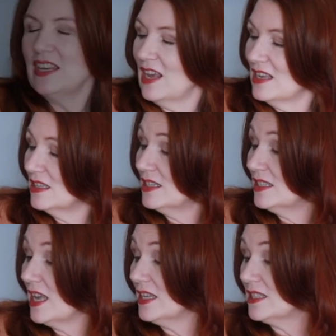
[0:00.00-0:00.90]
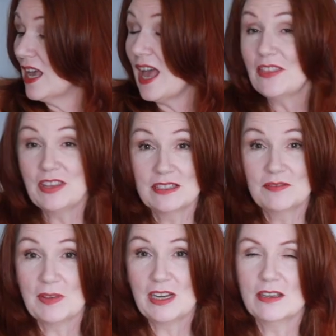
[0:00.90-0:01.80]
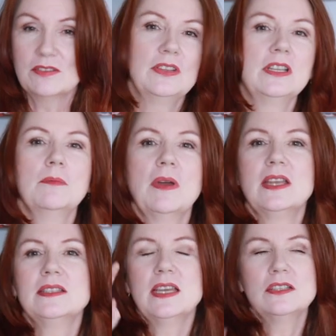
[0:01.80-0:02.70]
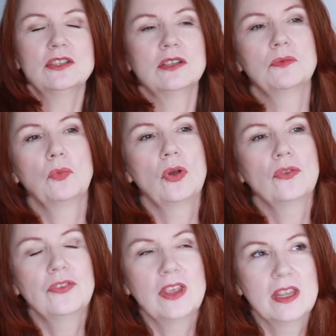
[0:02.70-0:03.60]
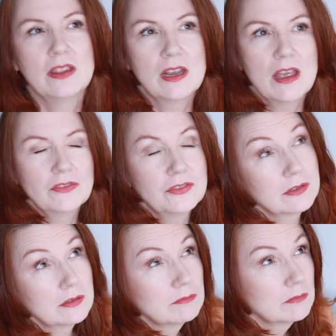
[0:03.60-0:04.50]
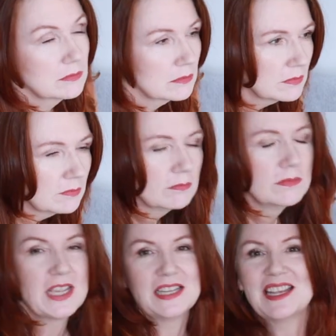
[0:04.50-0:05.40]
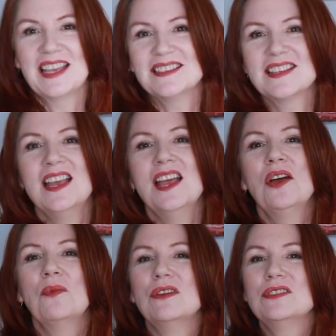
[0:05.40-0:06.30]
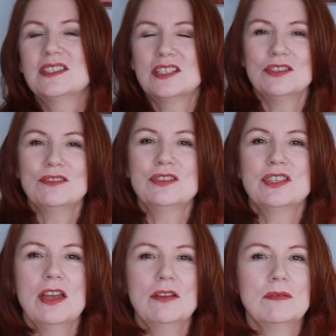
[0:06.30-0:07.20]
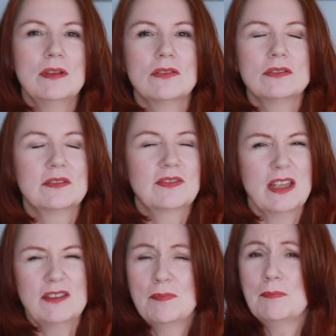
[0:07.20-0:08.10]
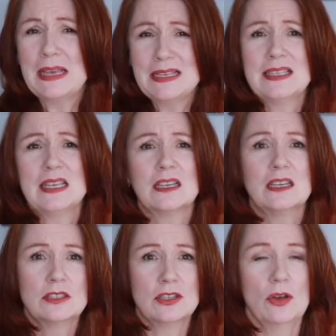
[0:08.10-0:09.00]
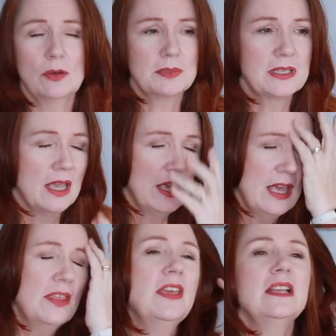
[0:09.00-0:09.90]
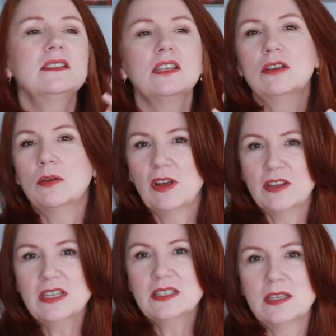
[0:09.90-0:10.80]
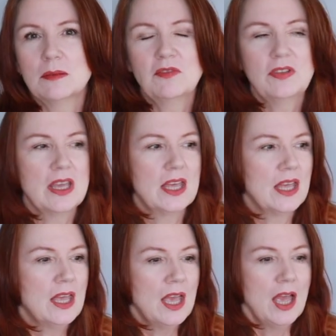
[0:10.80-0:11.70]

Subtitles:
then, as I said at the end of my last video, my intention was in the last 10 days was to sew lots of kind of basic tops, things that you can wear at this time of year.